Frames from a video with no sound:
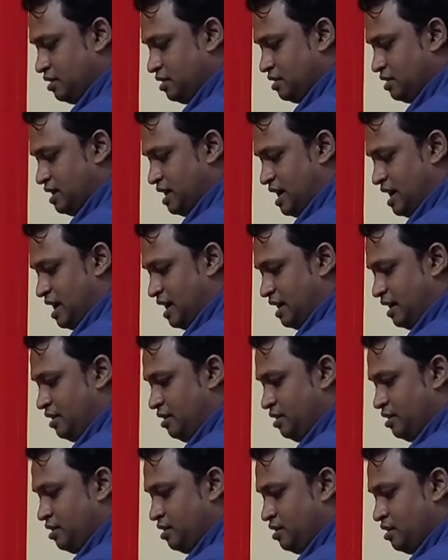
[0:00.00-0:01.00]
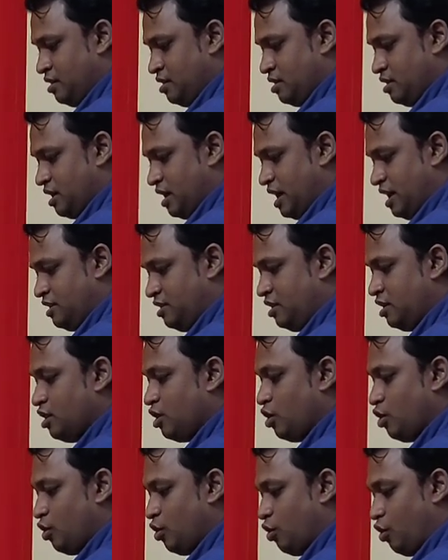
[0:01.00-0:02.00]
9 and
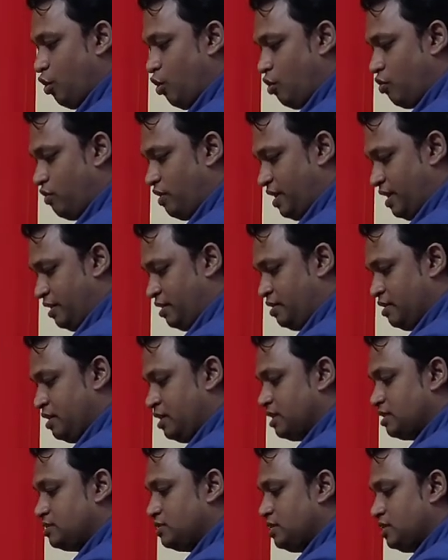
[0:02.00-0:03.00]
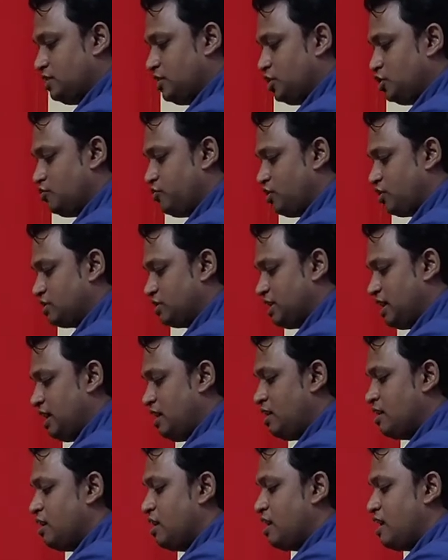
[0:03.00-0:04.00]
over. This is for
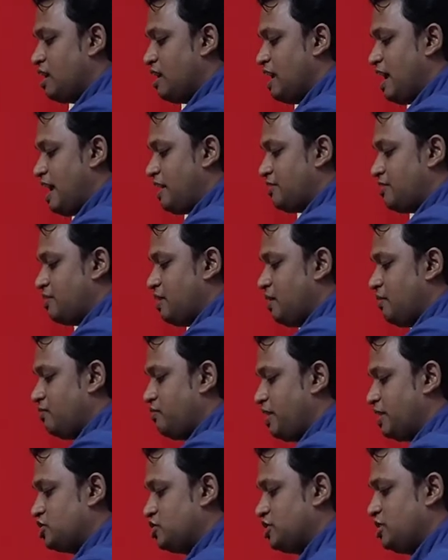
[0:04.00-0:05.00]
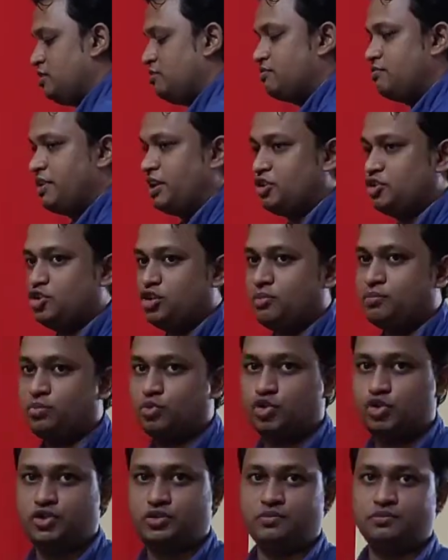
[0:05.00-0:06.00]
the lateral flexion range of
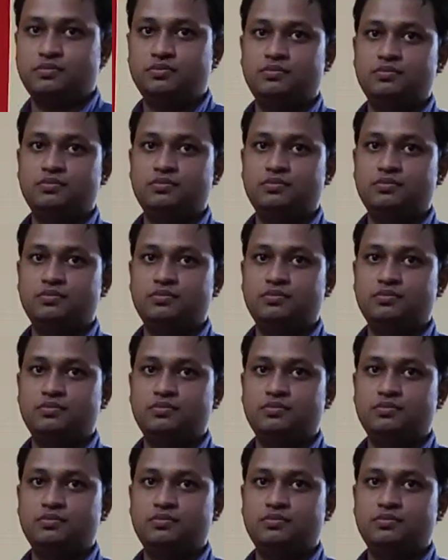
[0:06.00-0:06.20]
motion.